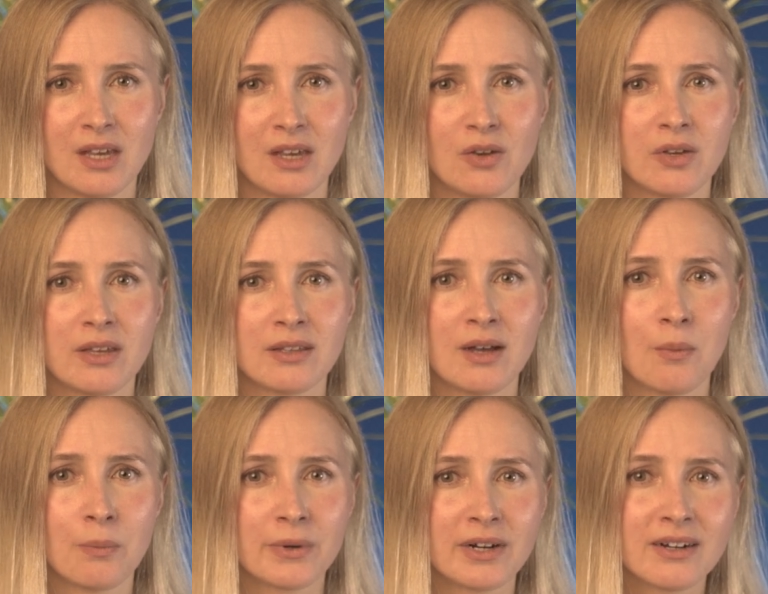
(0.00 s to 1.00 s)
You can
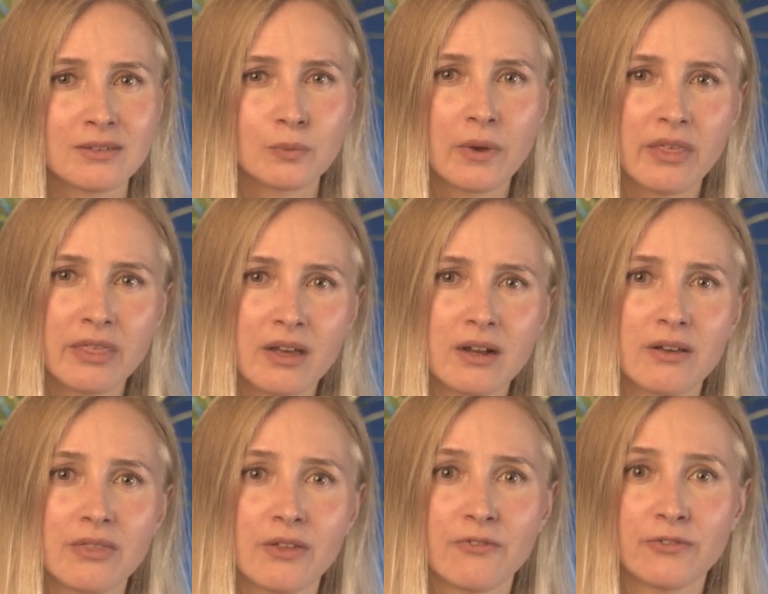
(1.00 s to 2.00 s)
compare it with
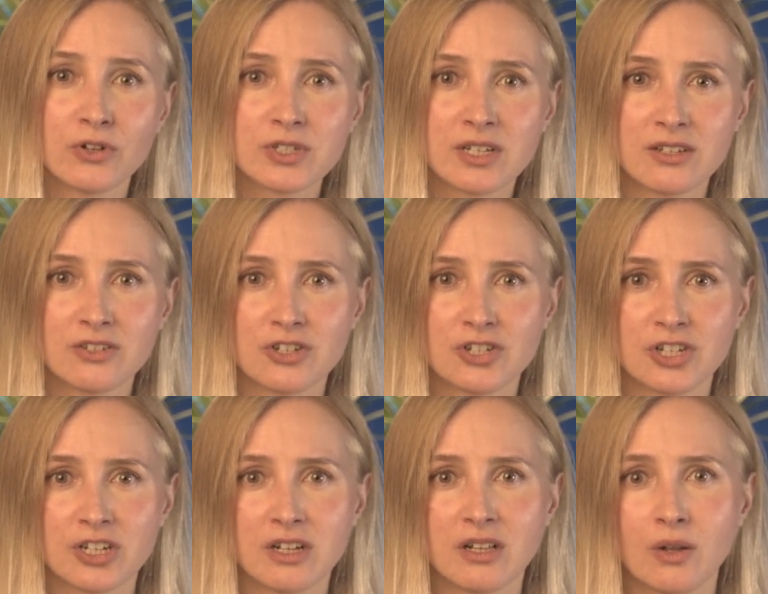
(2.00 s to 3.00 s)
the first
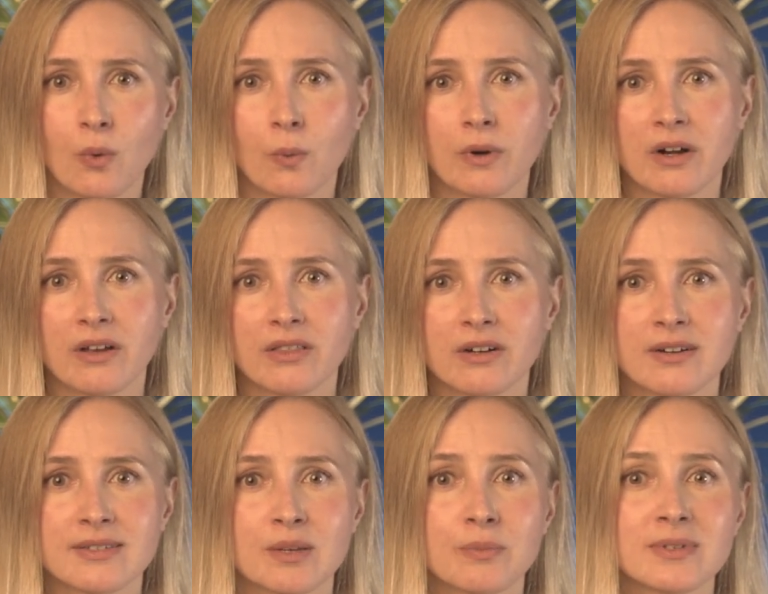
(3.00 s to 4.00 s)
conditional where there
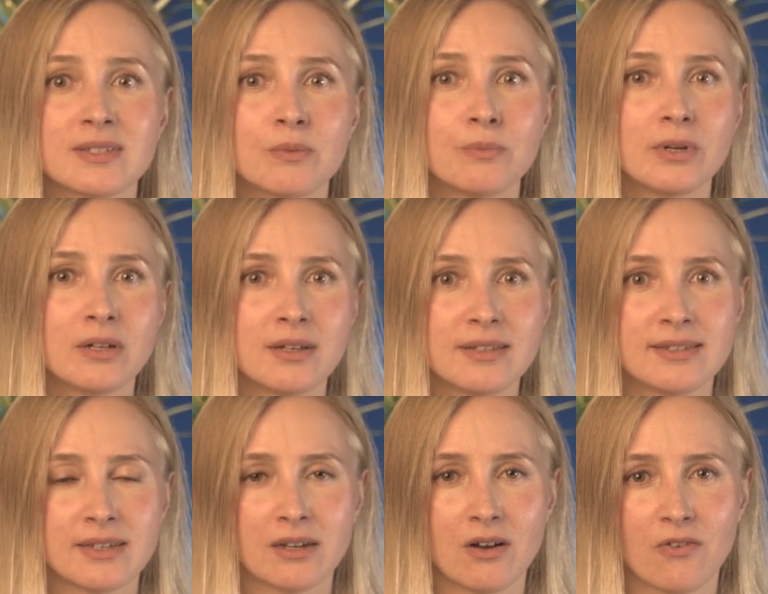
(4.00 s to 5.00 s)
is a
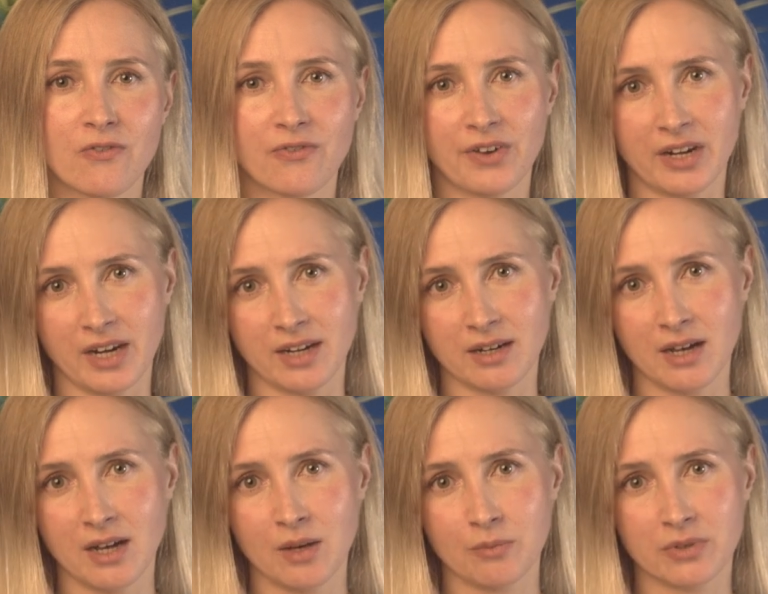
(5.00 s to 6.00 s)
possibility of winning
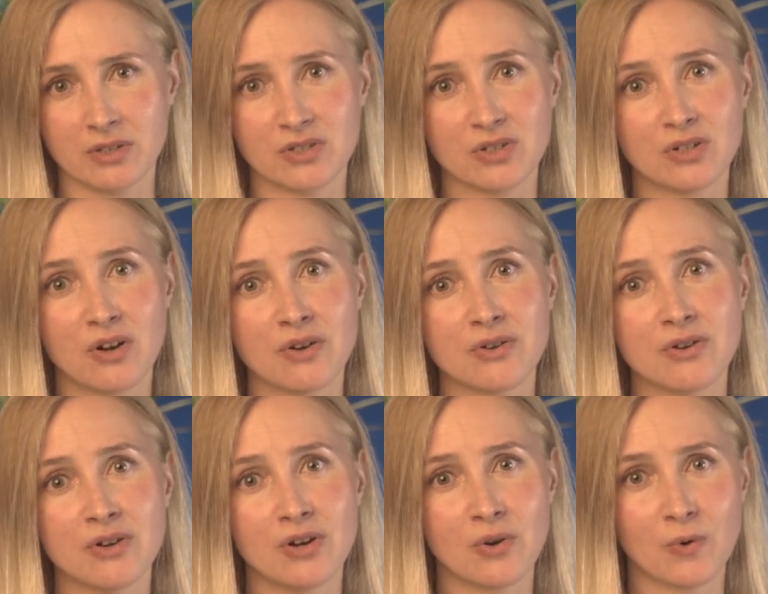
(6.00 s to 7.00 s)
because you don't
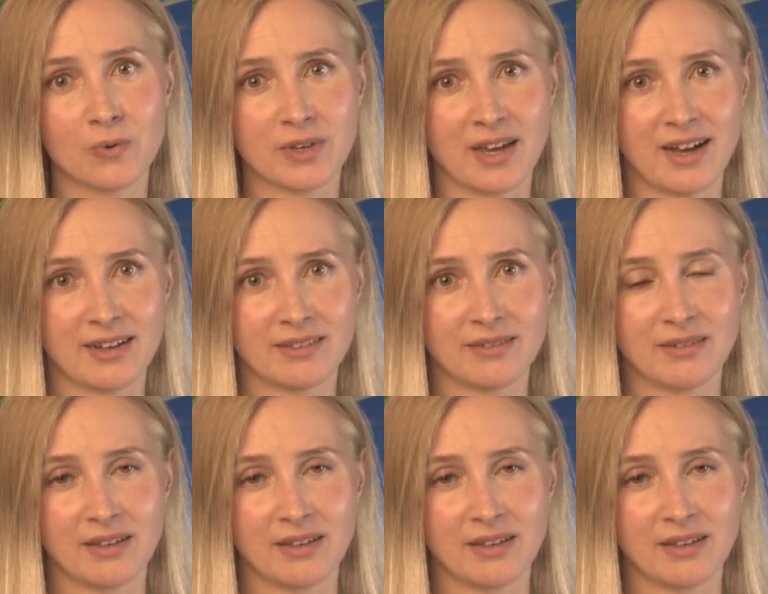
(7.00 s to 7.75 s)
know yet